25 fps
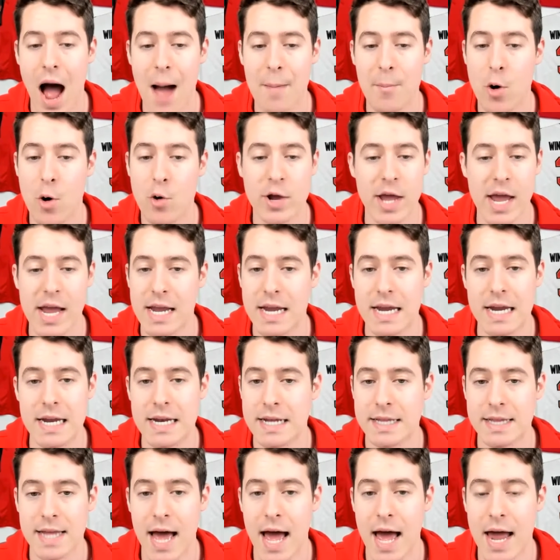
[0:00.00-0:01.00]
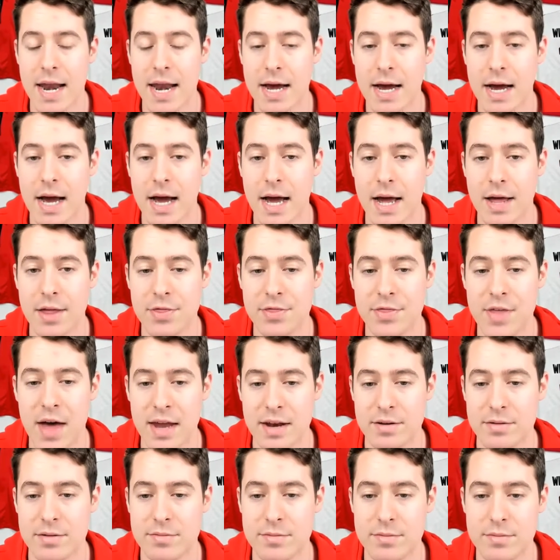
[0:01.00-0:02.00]
I'm okay eating that
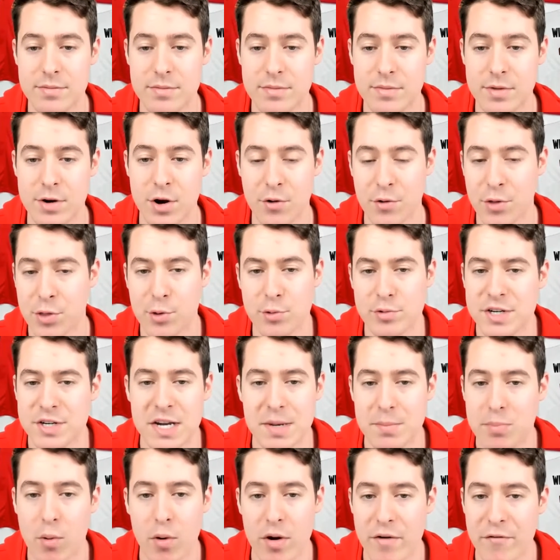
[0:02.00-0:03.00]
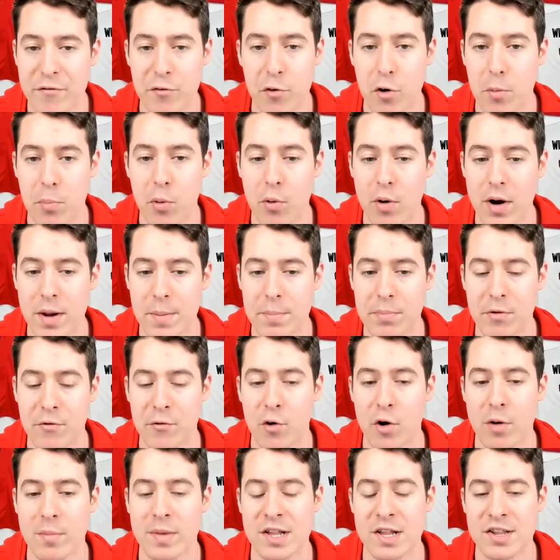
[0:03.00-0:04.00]
13.4 point
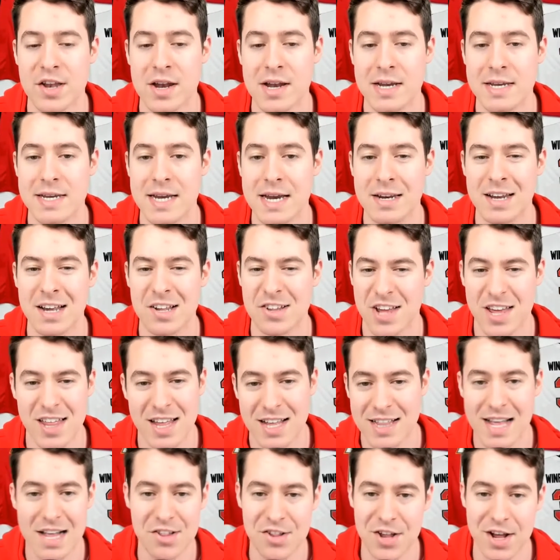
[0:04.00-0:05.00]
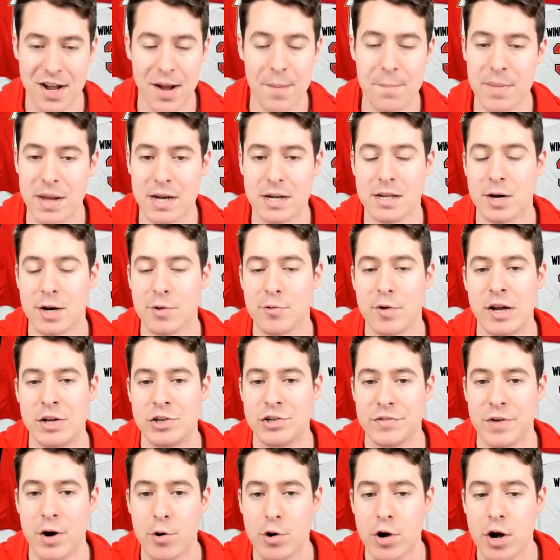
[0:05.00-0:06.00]
performance that he did, because I think that's like a middling range
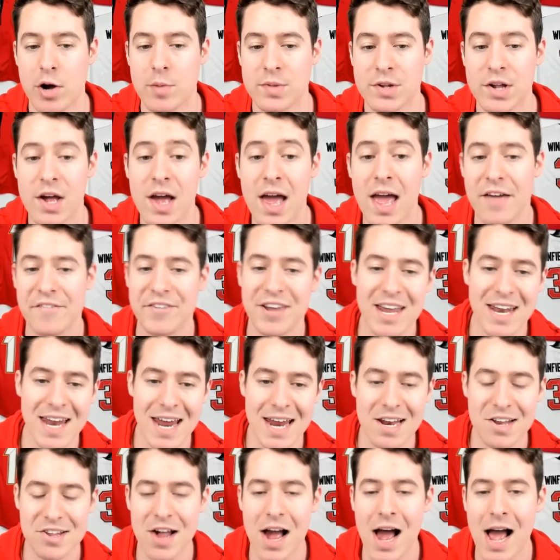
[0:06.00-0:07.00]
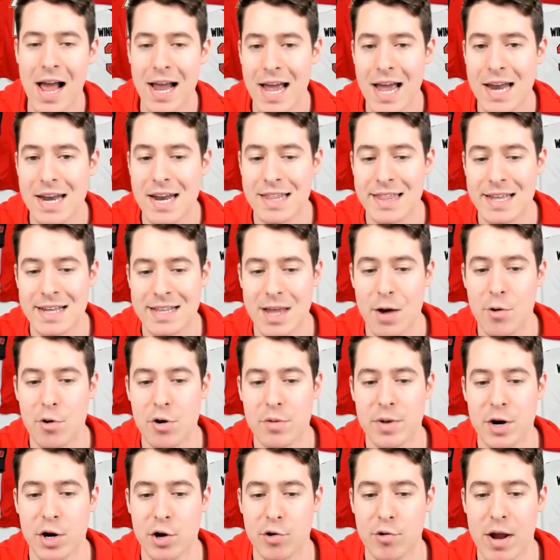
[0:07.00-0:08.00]
of outcomes. If he had hit his high end, I think that would
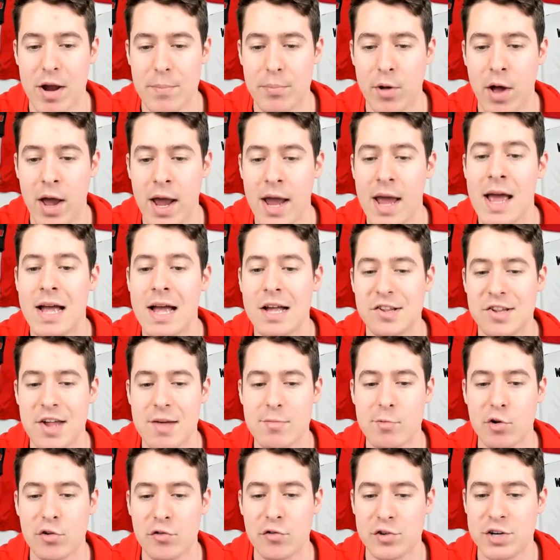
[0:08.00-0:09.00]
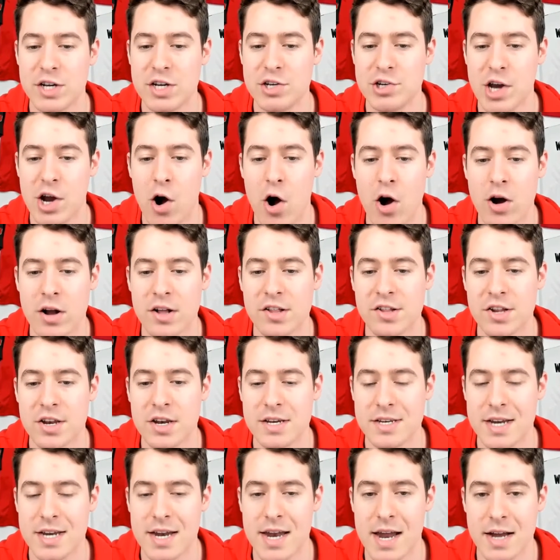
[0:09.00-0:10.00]
have been a great play. Same goes for TJ Hawkinson.
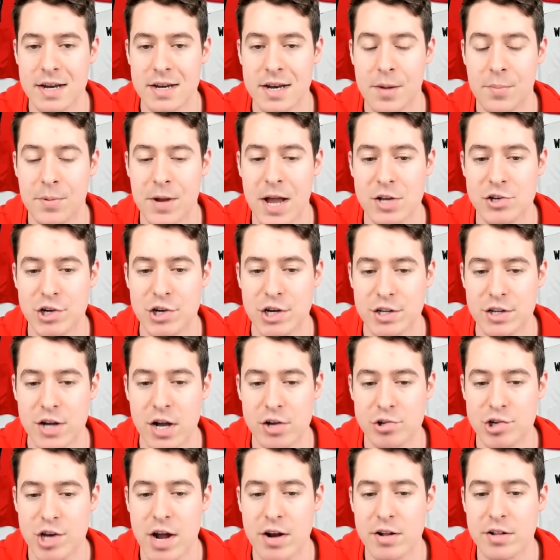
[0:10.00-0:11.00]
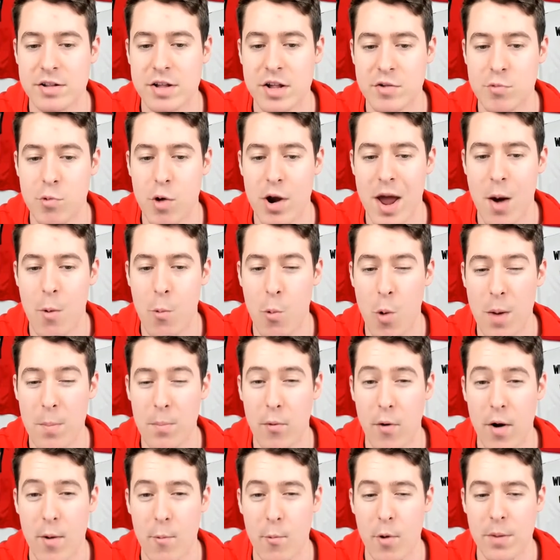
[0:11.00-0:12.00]
He did end up catching a touchdown in this one at
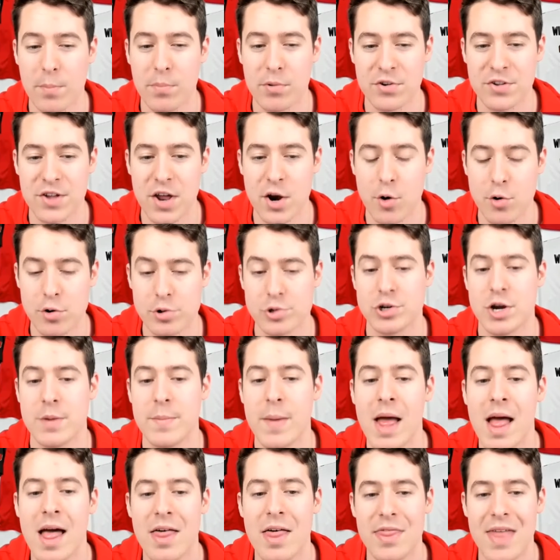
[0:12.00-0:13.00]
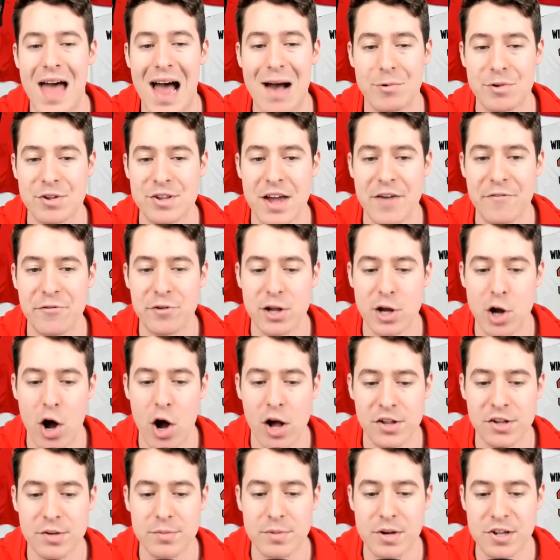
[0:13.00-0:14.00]
1.1% ownership. That was definitely
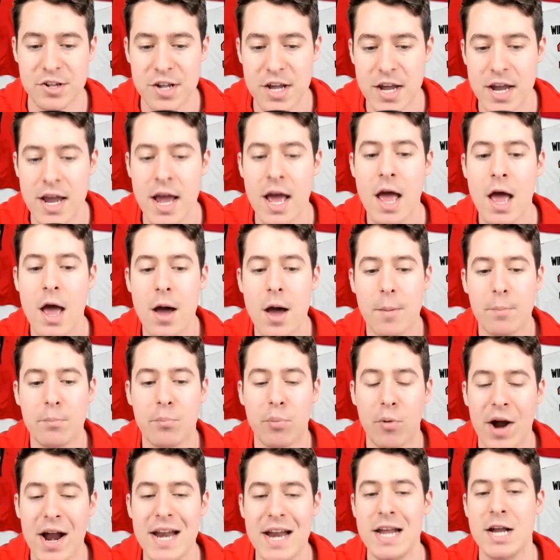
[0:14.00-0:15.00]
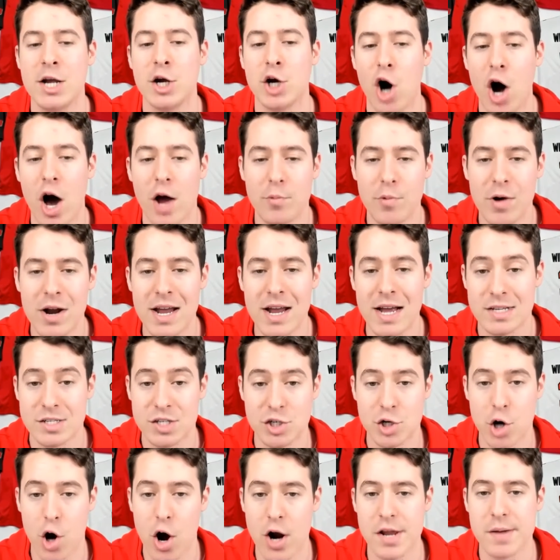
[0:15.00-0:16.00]
awesome to see. Brady, Godwin, and
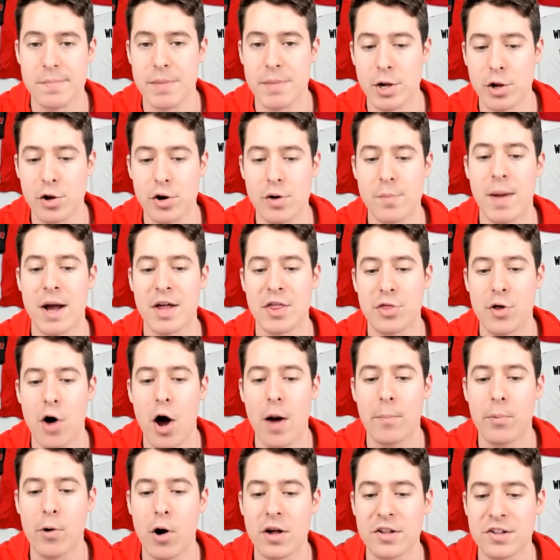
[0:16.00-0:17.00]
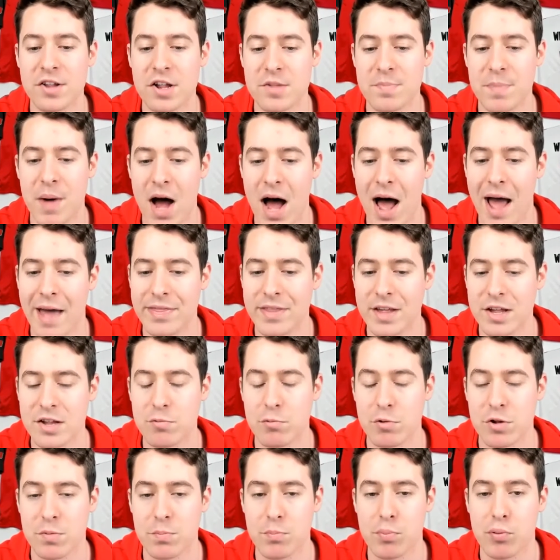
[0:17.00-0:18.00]
Scotty Miller. My thought process behind this
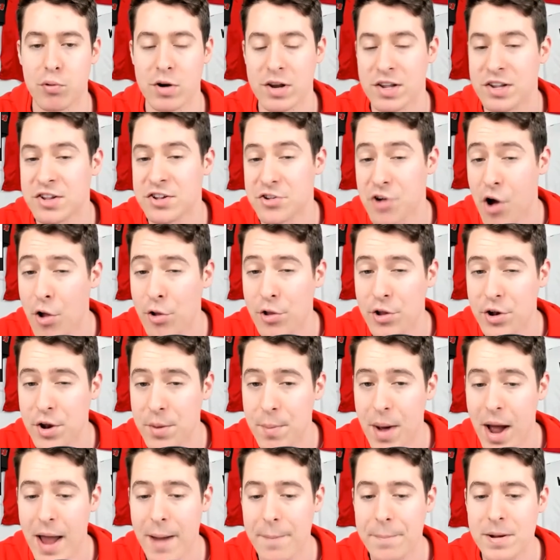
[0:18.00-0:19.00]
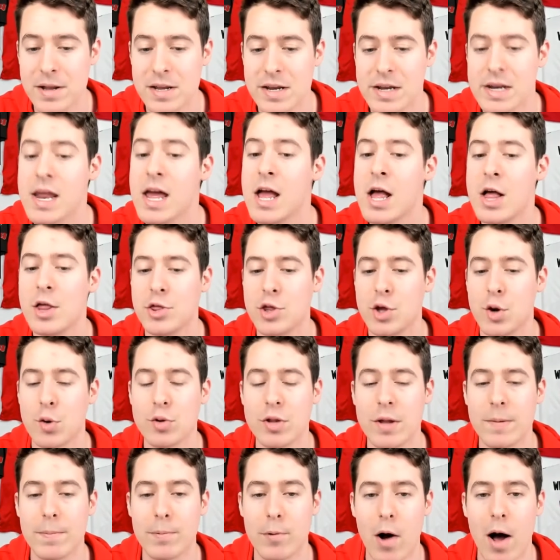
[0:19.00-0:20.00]
was pretty solid in my opinion. The
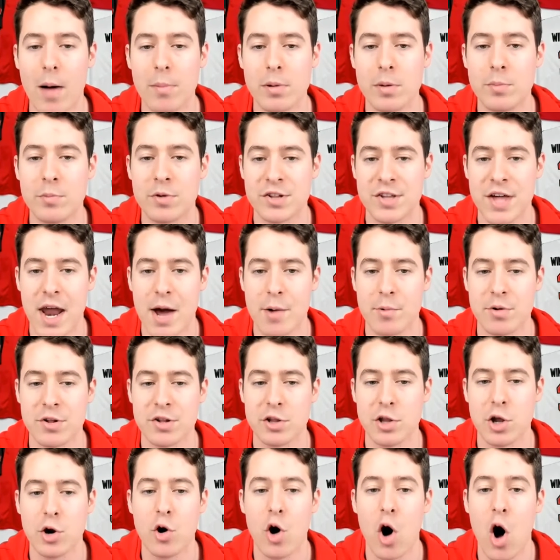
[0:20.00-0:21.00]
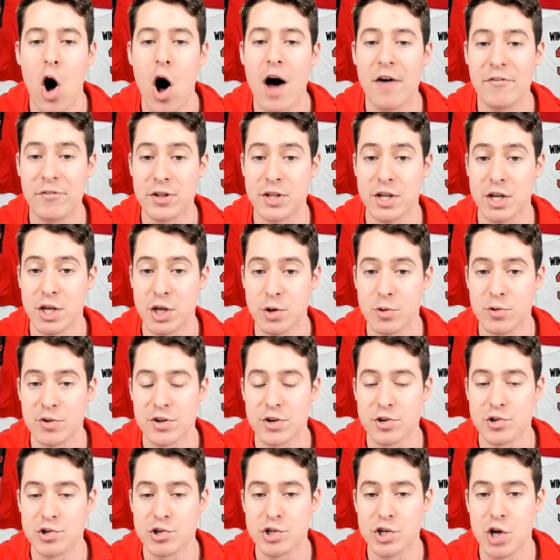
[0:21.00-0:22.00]
only problem was that I was a little off on the
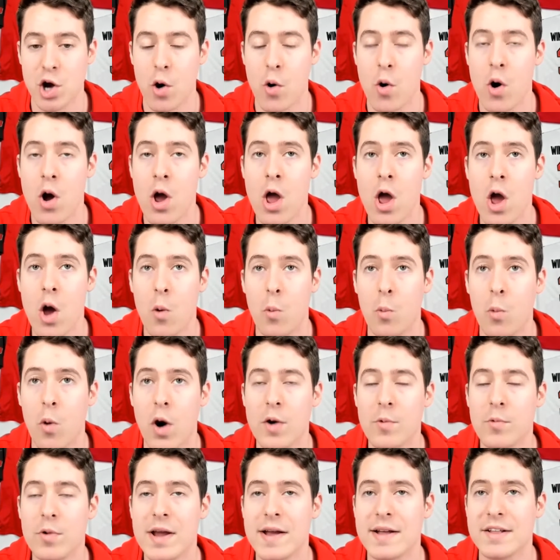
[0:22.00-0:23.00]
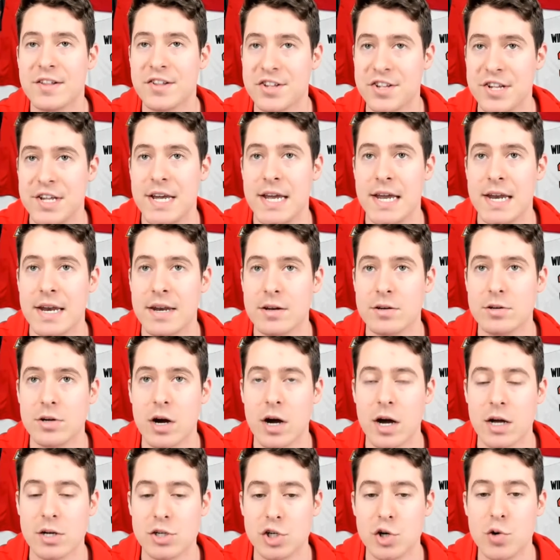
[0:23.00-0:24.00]
usage. So what we had seen
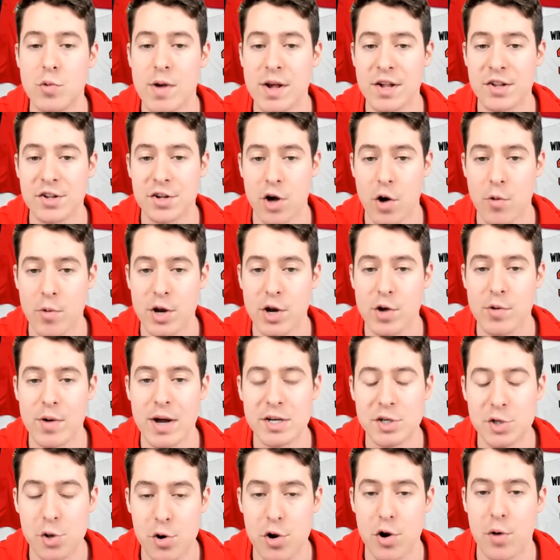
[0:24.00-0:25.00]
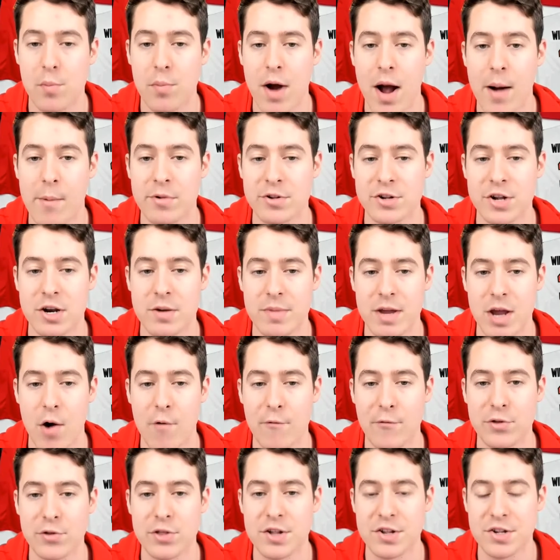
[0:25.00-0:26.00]
2 weeks ago, we knew Antonio Brown was going to be
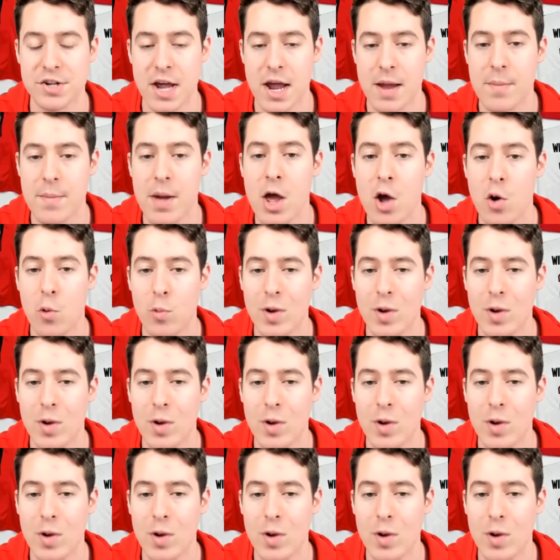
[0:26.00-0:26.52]
out for this game.